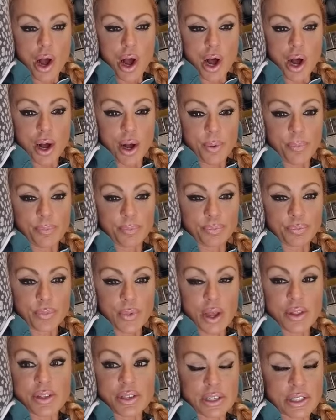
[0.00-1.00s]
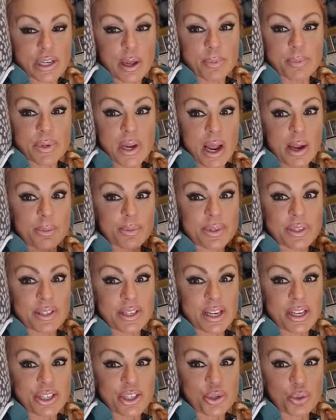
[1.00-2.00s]
Um, and then sometimes
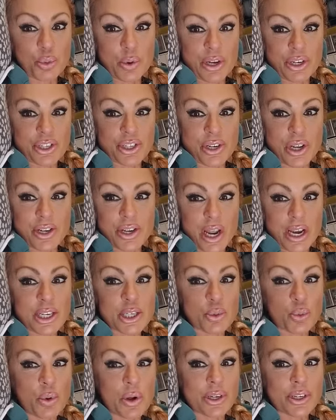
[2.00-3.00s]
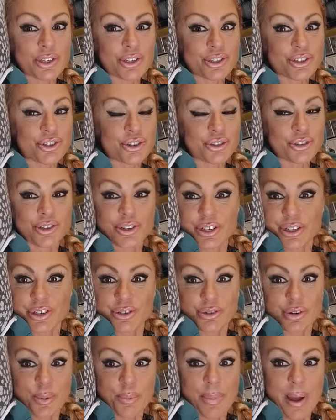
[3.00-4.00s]
they could switch. A nice one could turn
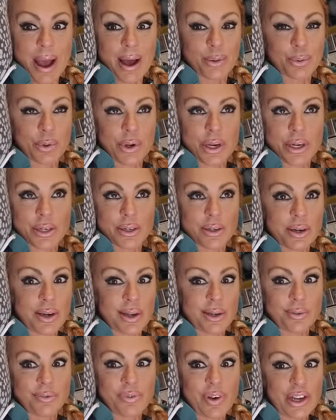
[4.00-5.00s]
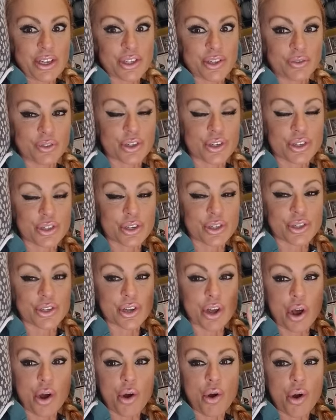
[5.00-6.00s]
into a bad one and vice versa.
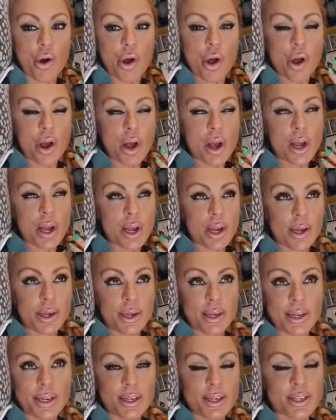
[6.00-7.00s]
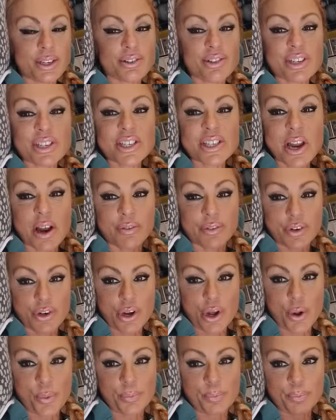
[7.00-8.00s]
So, you just never
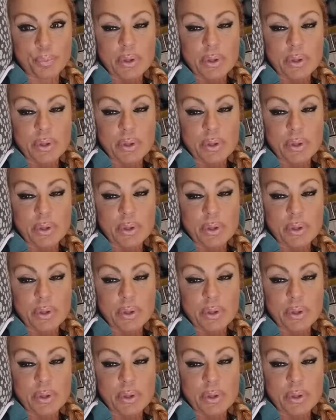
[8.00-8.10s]
know.